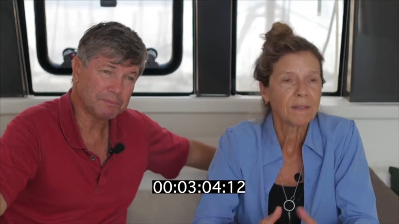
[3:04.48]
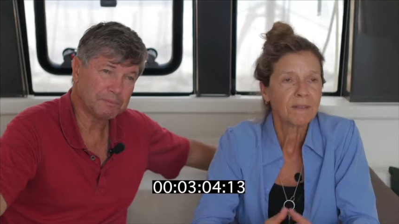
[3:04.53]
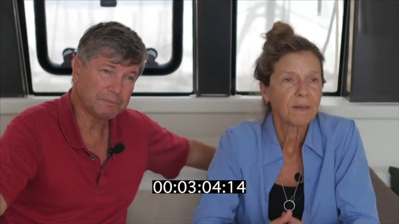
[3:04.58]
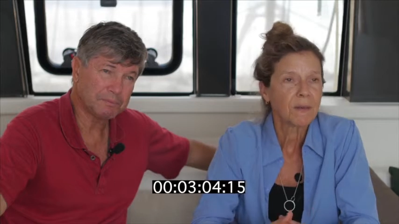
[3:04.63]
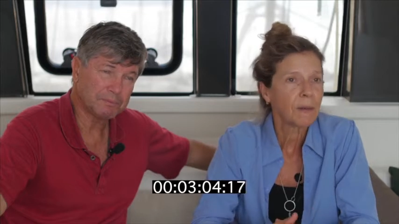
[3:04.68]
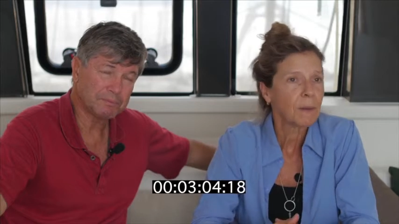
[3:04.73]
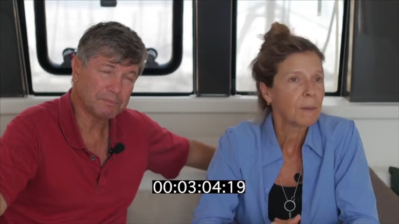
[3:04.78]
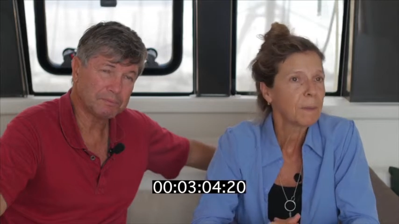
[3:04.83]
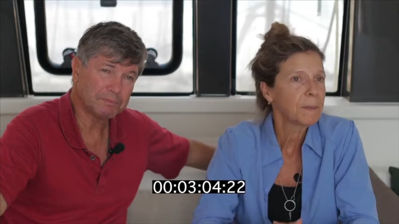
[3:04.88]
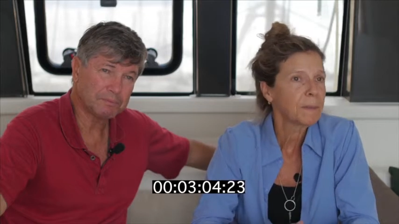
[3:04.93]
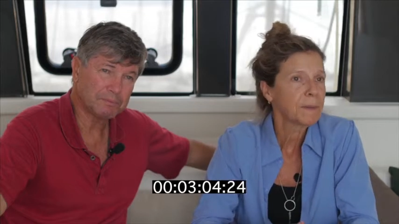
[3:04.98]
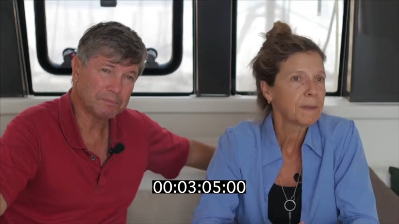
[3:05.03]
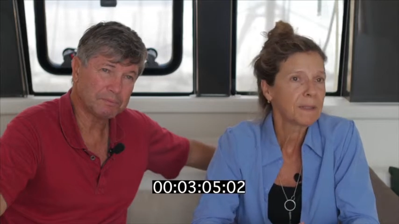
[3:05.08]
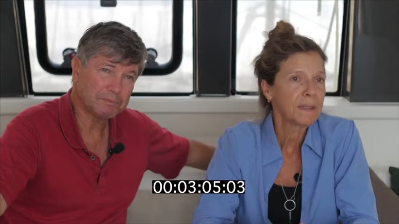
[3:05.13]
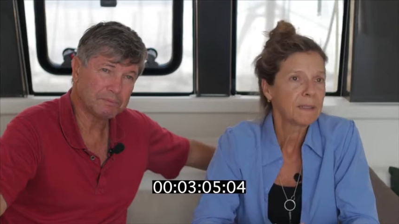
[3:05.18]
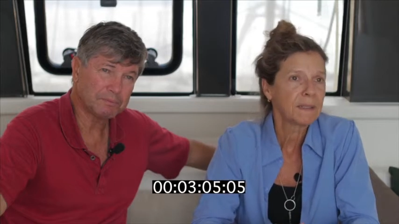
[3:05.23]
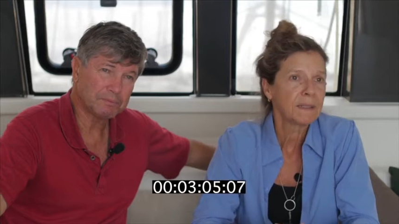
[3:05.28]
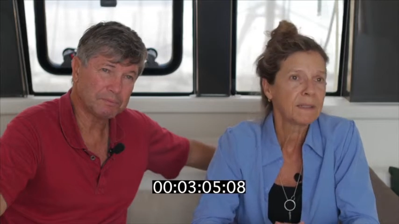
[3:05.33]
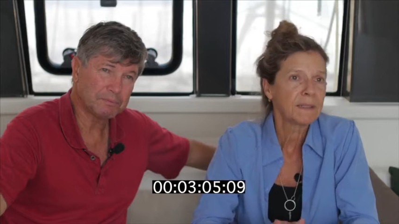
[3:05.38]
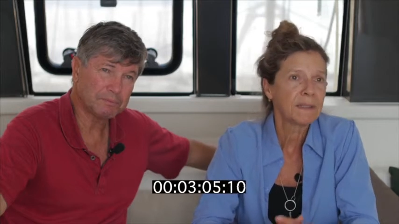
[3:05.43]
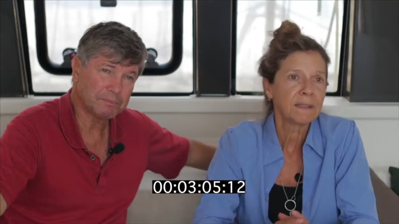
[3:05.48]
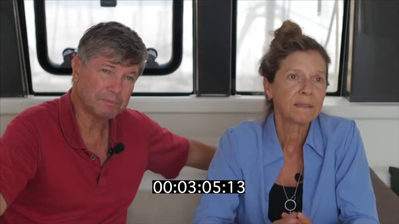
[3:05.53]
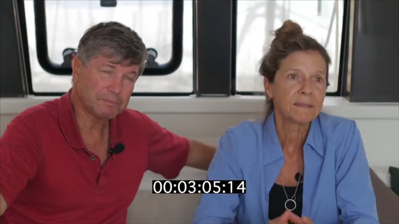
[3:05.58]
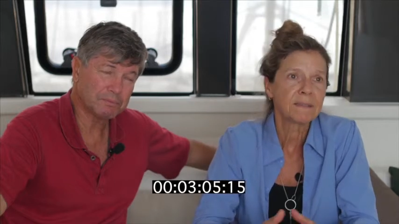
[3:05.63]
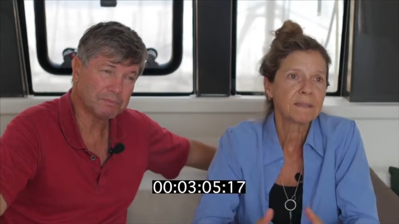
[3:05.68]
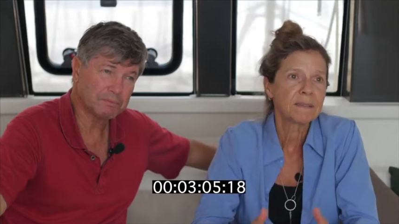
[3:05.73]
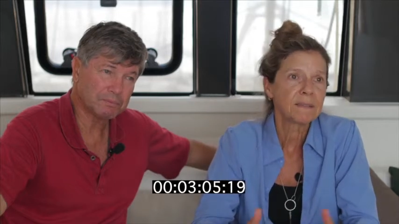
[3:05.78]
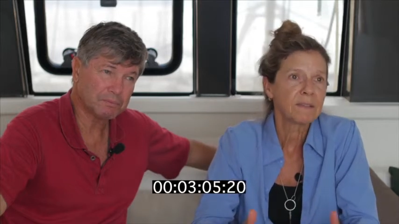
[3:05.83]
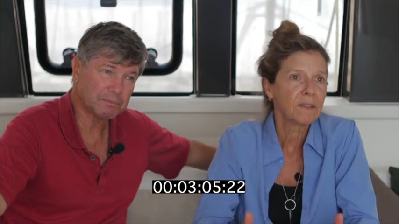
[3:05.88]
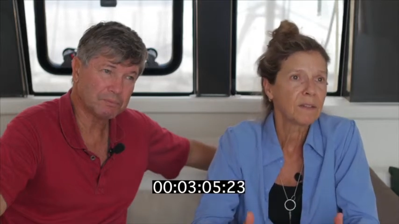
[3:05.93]
Speaker 1: of the company
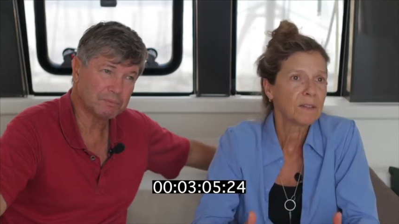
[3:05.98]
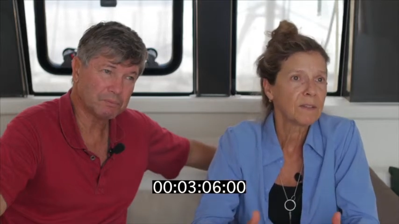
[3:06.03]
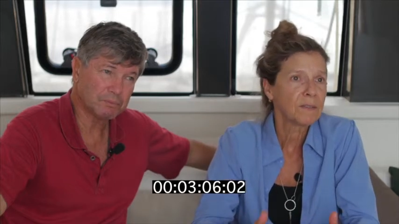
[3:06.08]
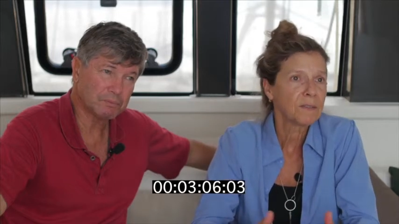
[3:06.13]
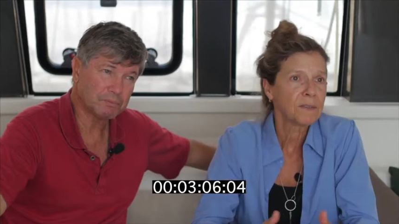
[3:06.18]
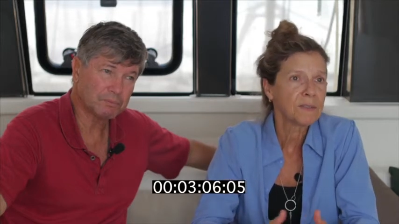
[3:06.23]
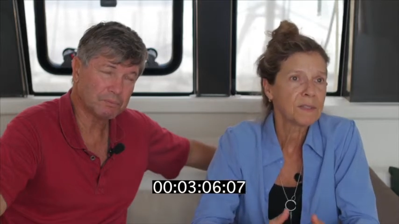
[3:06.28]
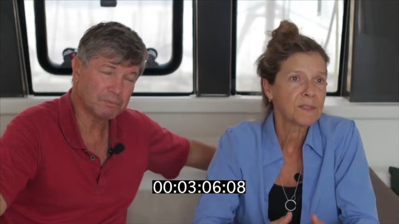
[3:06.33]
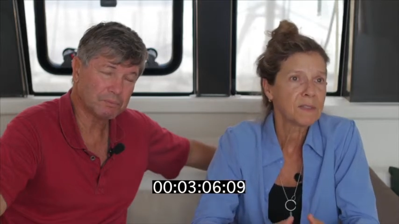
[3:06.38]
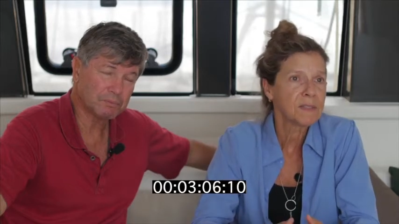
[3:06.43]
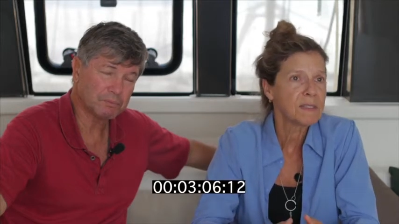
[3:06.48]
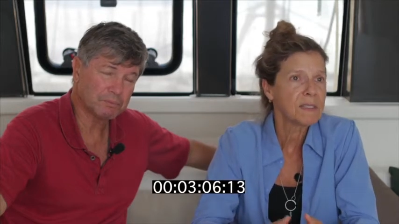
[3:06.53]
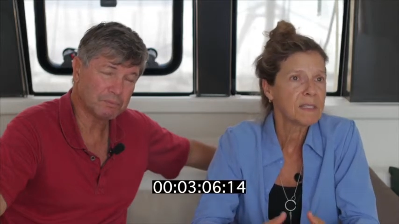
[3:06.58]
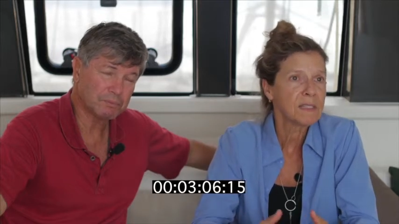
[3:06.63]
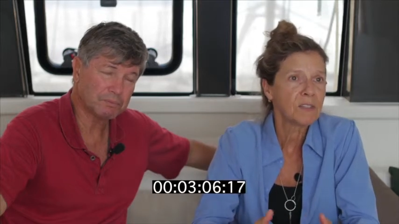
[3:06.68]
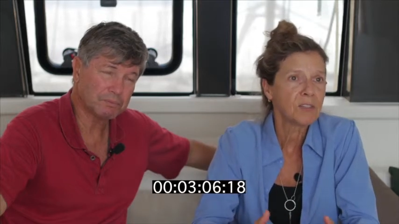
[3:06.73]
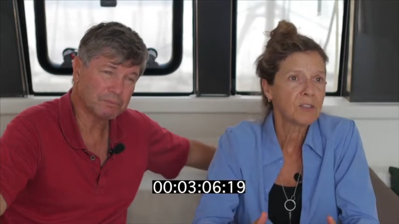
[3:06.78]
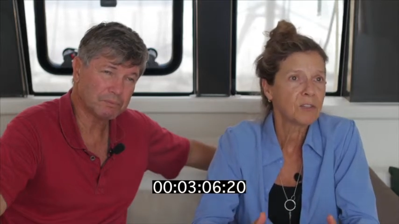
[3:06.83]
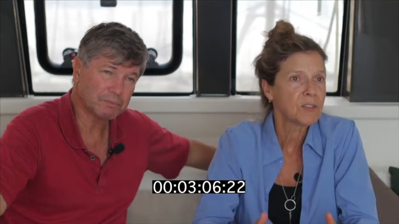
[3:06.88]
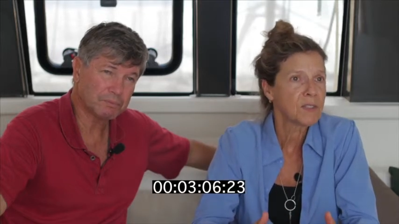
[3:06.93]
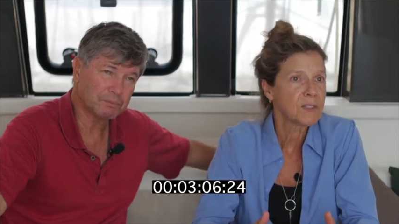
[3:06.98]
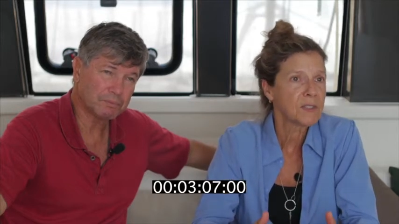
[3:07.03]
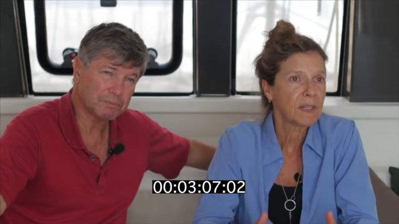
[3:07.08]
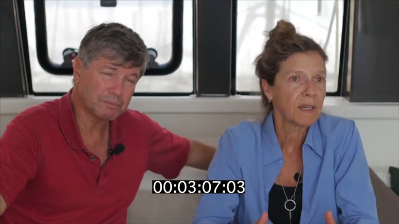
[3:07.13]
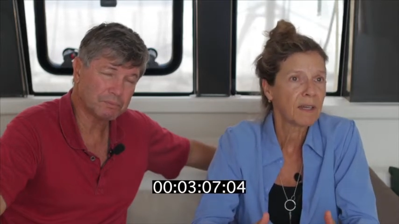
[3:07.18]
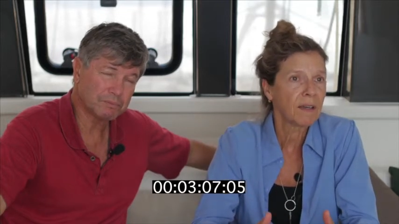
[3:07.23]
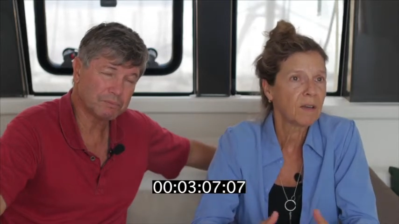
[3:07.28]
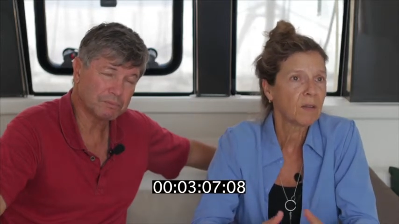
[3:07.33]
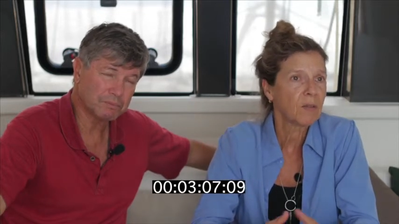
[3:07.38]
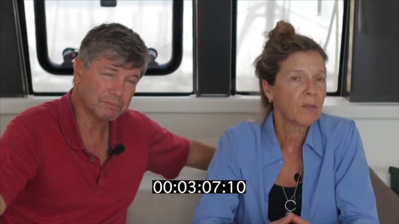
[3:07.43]
and all of his senior
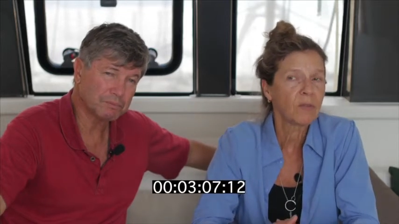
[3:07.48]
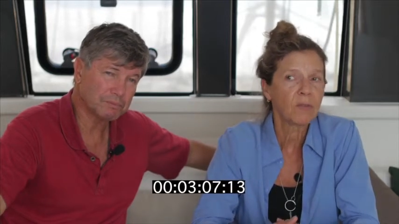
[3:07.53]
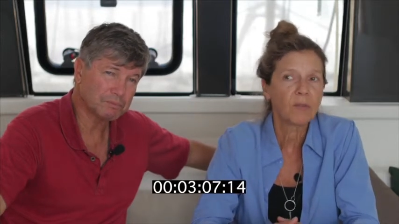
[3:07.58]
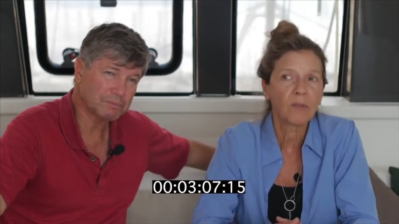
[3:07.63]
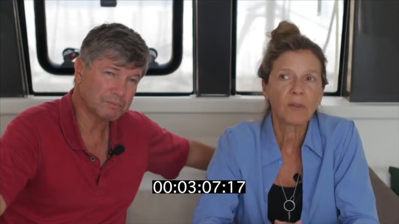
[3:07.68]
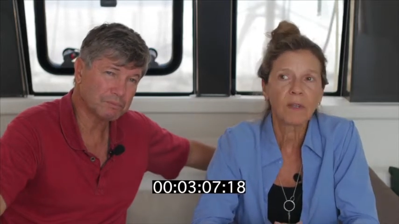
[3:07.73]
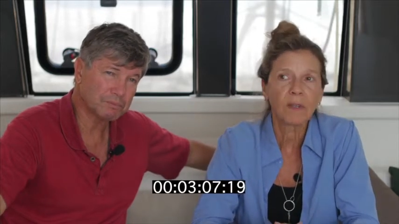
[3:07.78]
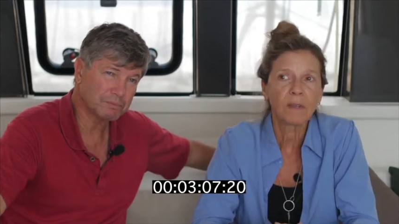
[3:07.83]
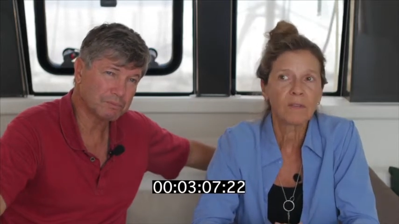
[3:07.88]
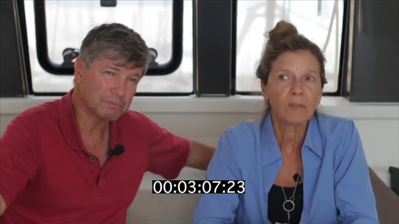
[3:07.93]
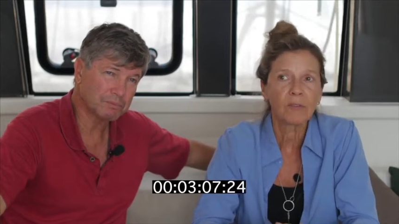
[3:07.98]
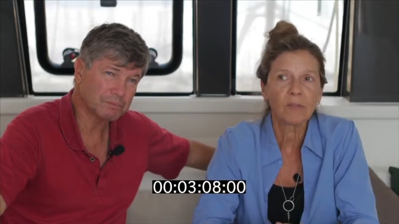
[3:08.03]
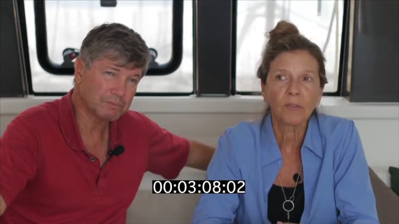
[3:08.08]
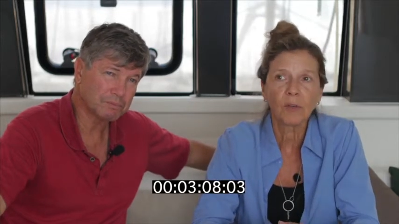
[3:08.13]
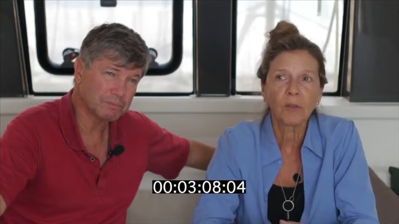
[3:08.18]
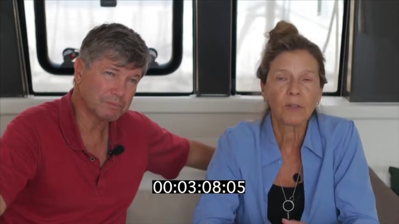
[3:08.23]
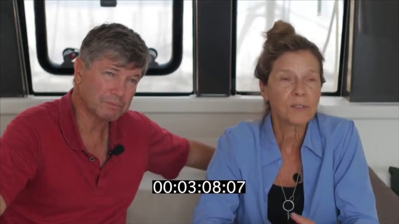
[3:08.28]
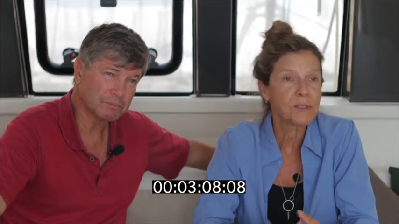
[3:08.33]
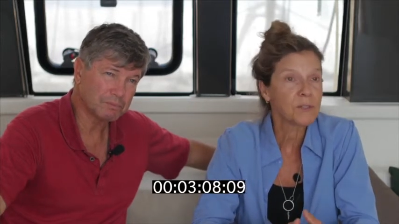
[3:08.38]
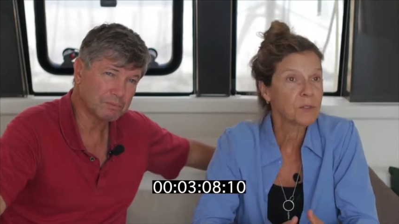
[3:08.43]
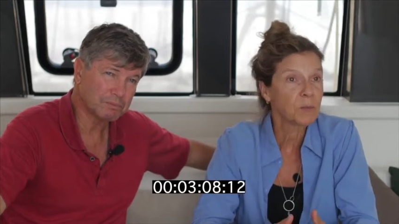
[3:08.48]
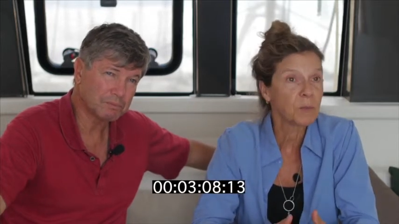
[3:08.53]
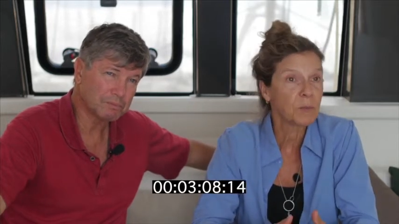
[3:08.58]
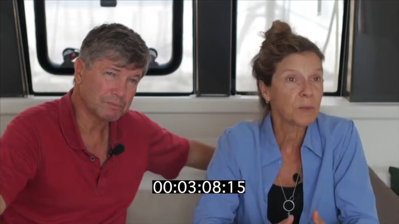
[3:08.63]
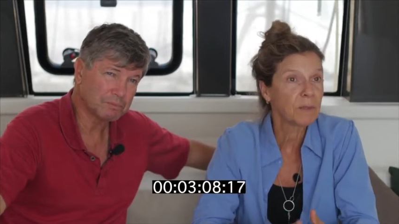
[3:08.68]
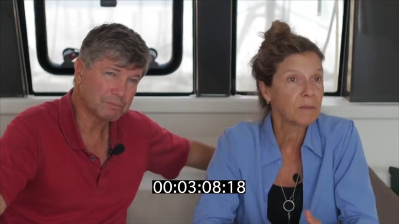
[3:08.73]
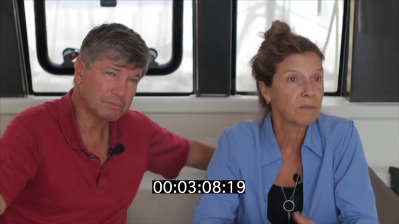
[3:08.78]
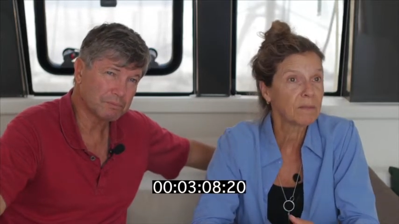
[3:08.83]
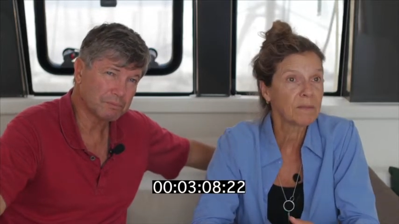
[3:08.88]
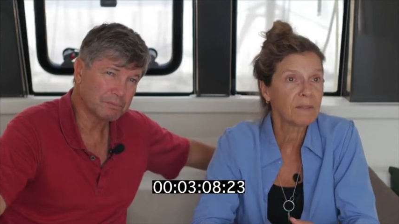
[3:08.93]
staff have also
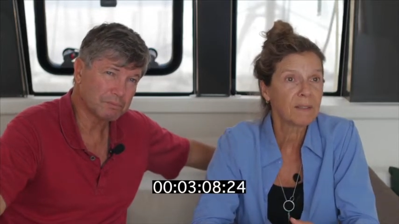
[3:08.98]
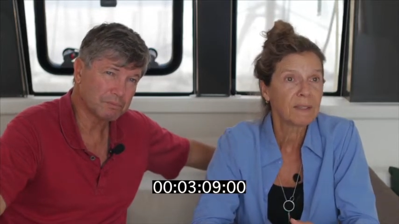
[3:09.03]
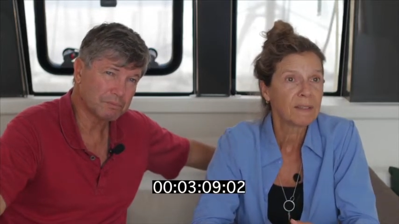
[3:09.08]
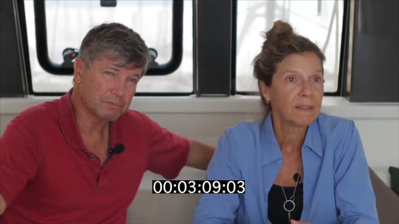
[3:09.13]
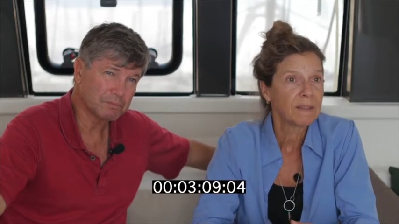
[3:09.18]
been